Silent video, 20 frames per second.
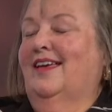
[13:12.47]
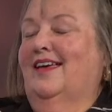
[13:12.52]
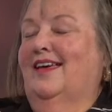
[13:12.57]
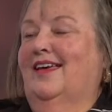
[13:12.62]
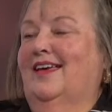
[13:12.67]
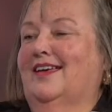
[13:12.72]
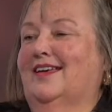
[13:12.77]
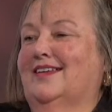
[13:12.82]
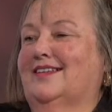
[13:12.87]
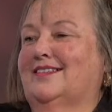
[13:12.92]

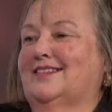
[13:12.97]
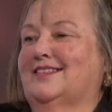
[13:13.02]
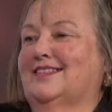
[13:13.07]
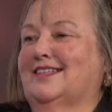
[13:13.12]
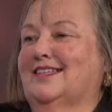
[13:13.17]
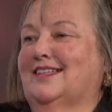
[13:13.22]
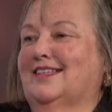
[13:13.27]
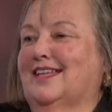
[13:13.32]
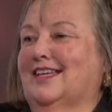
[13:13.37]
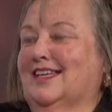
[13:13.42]
And
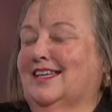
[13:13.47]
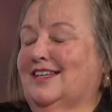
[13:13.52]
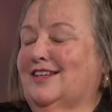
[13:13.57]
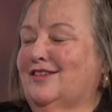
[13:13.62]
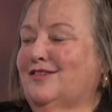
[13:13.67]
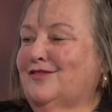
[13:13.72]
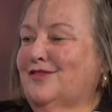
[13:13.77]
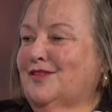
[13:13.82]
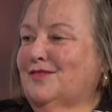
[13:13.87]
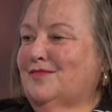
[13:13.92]
uh, lucky
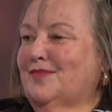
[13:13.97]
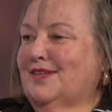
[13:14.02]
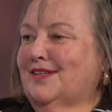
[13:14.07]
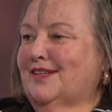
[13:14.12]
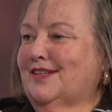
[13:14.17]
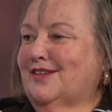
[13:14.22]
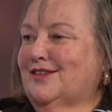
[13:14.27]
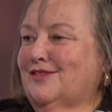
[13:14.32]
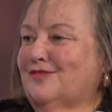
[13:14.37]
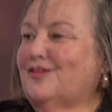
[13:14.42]
enough, I've been
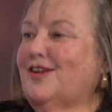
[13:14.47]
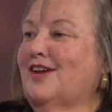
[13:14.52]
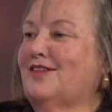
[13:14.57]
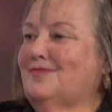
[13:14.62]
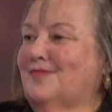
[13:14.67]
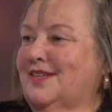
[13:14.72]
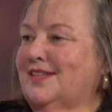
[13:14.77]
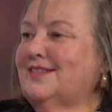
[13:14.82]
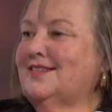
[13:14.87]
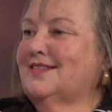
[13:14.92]
here five
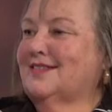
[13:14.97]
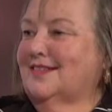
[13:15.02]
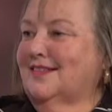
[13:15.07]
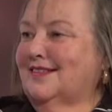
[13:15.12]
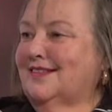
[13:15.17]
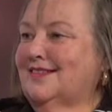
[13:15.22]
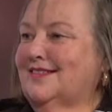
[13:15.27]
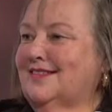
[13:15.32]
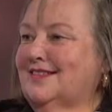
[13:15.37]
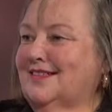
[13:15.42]
months.
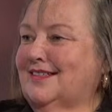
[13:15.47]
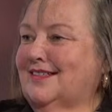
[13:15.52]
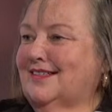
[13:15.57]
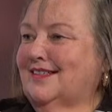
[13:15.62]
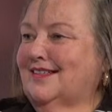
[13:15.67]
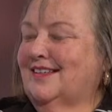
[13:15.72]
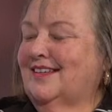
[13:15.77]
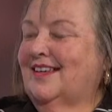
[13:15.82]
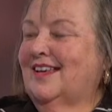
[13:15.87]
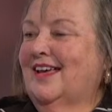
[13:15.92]
And uh,
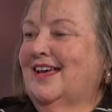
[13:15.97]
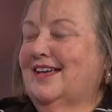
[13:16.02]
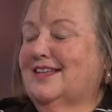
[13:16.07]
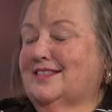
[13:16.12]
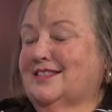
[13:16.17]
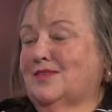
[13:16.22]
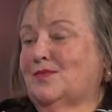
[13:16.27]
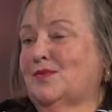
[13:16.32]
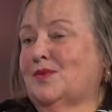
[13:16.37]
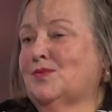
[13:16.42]
as
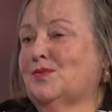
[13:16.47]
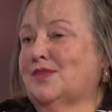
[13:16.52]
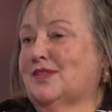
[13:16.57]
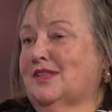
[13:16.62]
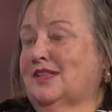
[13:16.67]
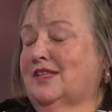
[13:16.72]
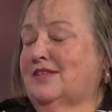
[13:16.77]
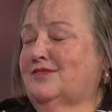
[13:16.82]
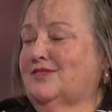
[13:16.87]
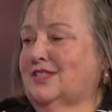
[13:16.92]
someone with
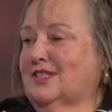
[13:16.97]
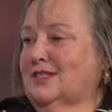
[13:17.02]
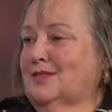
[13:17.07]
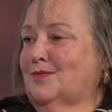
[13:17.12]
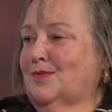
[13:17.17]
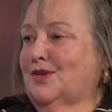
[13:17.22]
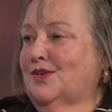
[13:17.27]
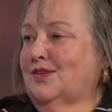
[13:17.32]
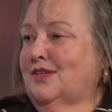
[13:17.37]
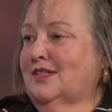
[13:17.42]
lived
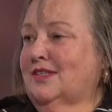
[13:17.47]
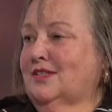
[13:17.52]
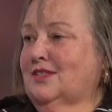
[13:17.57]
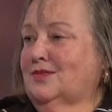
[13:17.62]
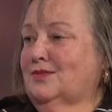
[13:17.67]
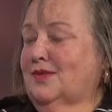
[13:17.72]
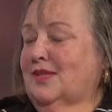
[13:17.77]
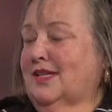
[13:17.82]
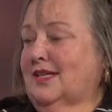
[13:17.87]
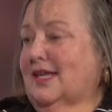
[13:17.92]
experience
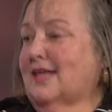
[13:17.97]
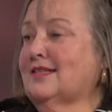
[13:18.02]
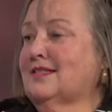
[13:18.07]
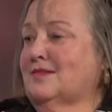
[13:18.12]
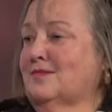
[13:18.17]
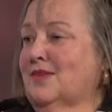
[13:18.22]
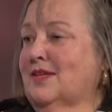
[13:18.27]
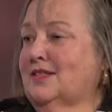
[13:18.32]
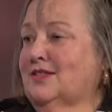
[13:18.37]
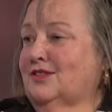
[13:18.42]
that has a
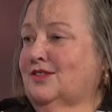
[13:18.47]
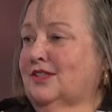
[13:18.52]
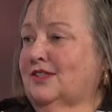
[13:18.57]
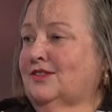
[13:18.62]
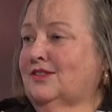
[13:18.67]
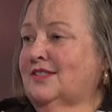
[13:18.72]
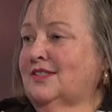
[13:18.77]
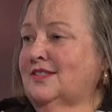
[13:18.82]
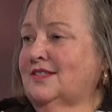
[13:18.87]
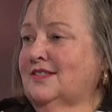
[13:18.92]
mental
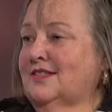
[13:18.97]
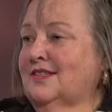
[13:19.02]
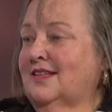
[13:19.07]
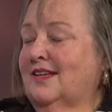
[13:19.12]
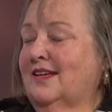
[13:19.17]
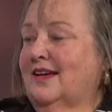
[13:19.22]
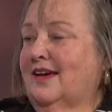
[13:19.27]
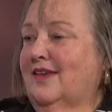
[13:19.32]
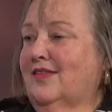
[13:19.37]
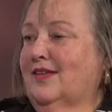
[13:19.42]
illness,
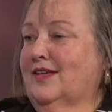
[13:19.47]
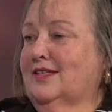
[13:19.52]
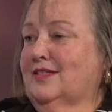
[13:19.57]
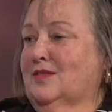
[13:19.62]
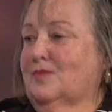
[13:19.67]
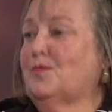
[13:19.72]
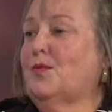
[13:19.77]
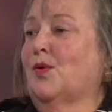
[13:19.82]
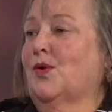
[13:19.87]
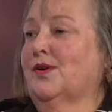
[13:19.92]
I think it's
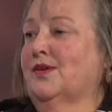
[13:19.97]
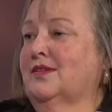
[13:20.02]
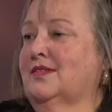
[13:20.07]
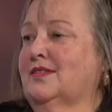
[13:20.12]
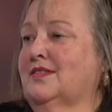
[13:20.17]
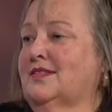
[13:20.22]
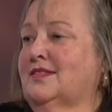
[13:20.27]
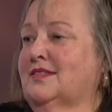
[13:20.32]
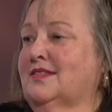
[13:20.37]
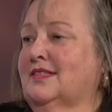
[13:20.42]

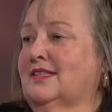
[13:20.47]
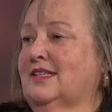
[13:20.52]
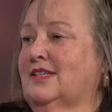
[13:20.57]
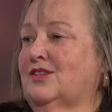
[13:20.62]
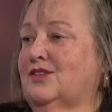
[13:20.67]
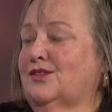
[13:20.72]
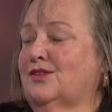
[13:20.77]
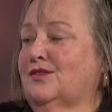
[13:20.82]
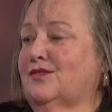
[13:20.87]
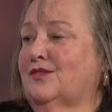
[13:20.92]
important as a
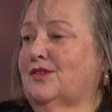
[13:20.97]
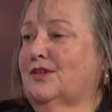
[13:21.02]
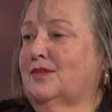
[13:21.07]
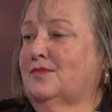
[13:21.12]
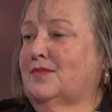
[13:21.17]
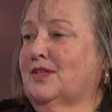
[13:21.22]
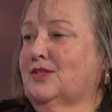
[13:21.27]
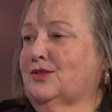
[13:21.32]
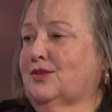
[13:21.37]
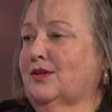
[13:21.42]
leader of a
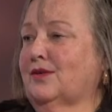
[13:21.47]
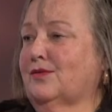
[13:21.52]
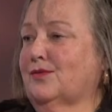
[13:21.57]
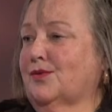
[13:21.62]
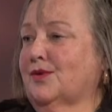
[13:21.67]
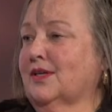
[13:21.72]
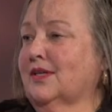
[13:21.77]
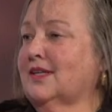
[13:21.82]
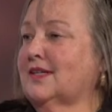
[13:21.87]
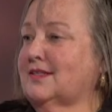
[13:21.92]
mental health
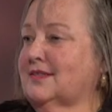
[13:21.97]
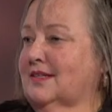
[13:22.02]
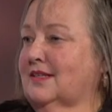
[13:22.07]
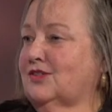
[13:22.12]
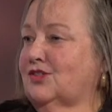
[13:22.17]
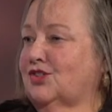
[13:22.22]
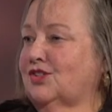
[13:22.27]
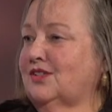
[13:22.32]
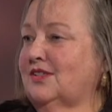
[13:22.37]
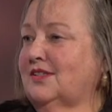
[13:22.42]

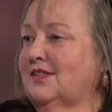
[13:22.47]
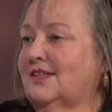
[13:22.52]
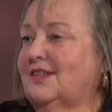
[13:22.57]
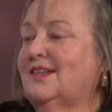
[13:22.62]
organization.